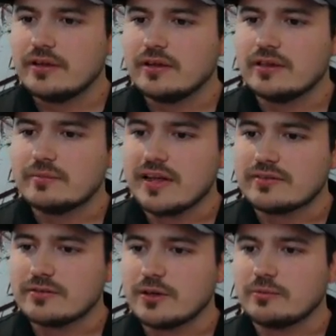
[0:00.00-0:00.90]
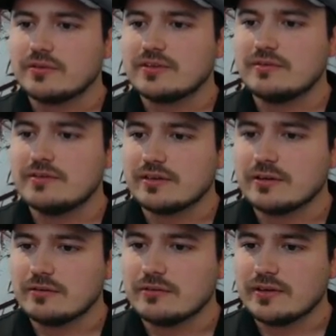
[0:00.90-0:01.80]
and the massive scope of activities that are
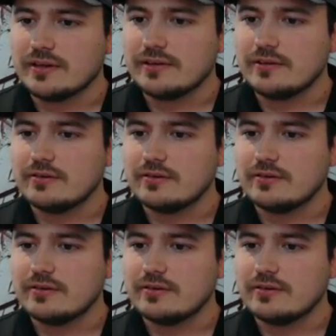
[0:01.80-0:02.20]
guild related,